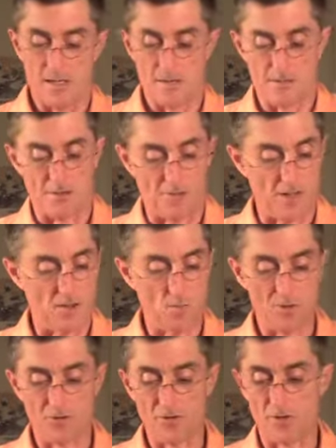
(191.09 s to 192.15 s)
The thing
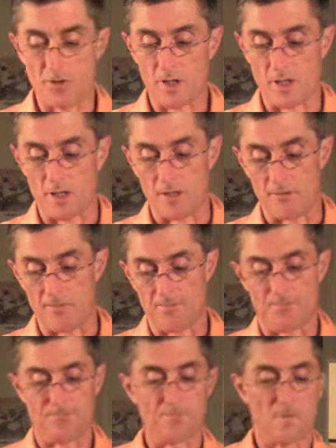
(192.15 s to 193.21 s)
which
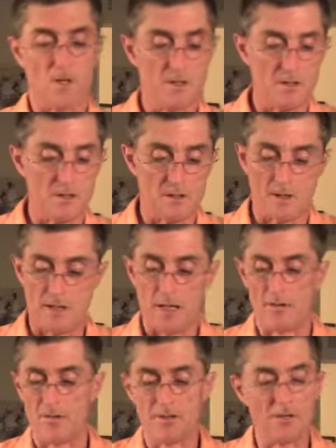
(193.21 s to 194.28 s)
I
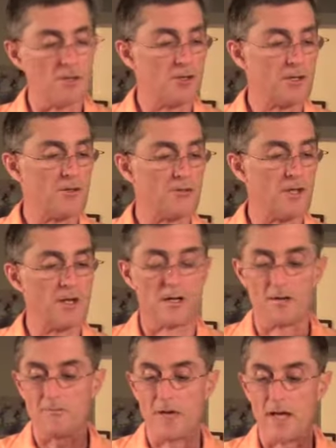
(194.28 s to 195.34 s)
think the Nook has got an
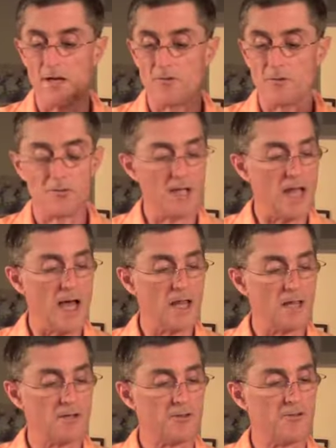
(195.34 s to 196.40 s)
advantage over the
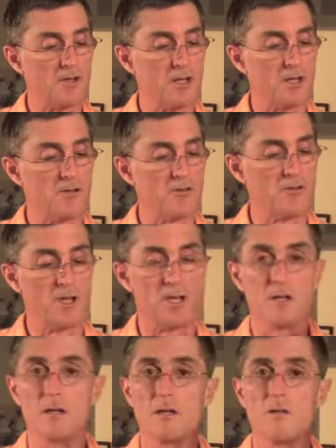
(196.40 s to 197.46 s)
Alex is in
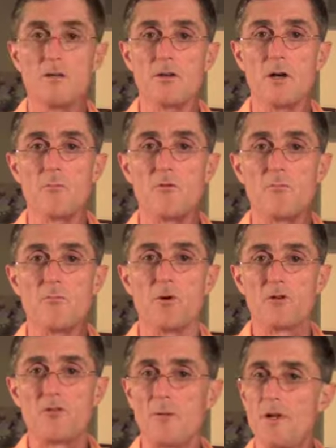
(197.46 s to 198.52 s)
the number of
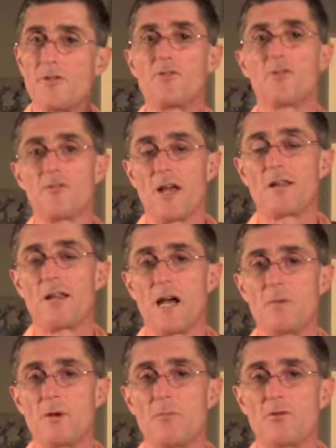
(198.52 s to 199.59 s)
books. I'm not sure exactly how
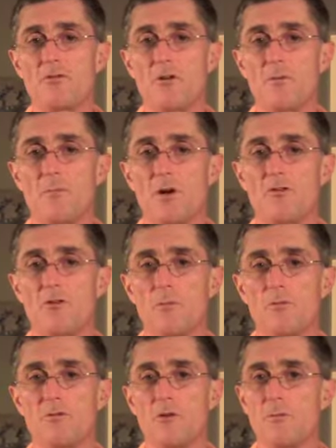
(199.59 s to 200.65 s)
many books on the Barnes & Noble
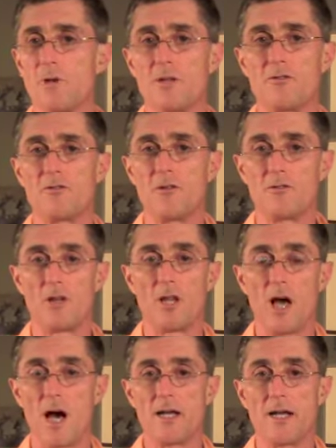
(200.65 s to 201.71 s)
store, but it's a
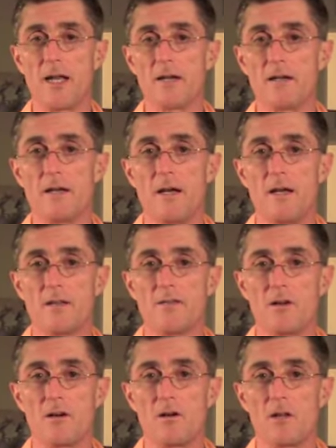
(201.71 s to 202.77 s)
lot, and
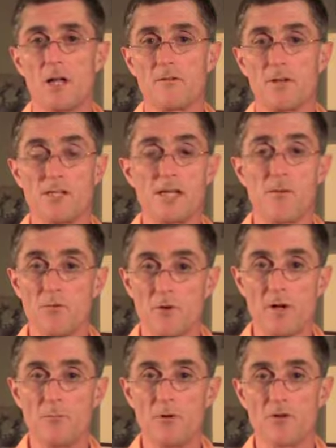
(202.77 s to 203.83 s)
there are a lot of
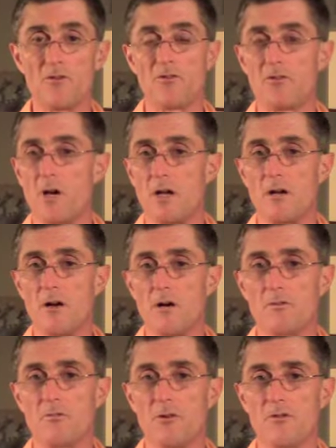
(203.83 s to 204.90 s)
contemporary books. It's not
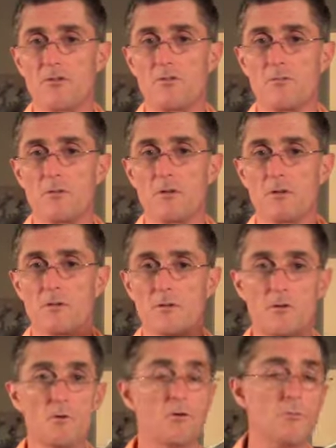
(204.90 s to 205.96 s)
all just the
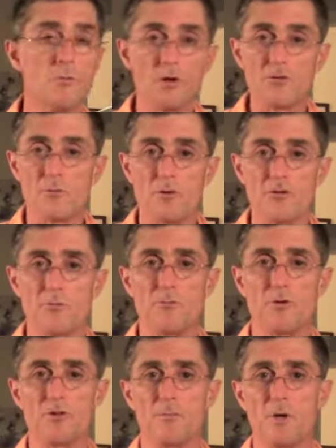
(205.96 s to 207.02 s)
Google books, which
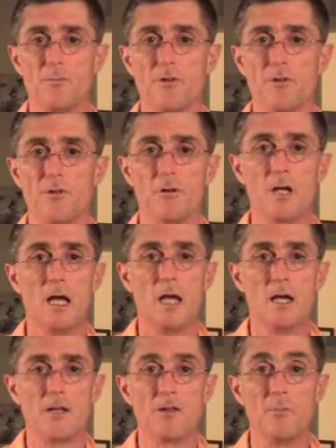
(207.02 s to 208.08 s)
put them up to the
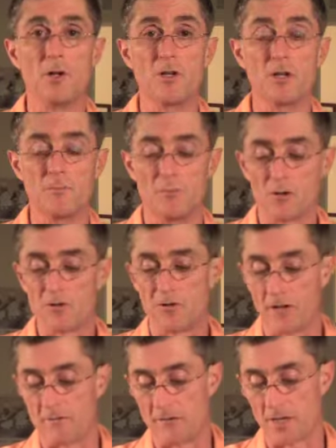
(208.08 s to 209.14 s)
million books and
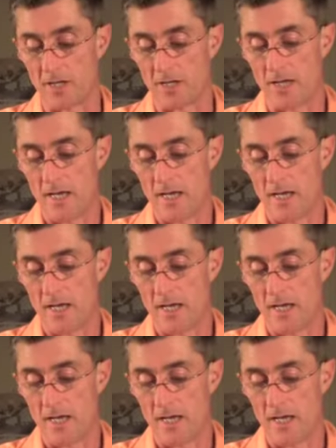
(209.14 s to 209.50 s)
everything.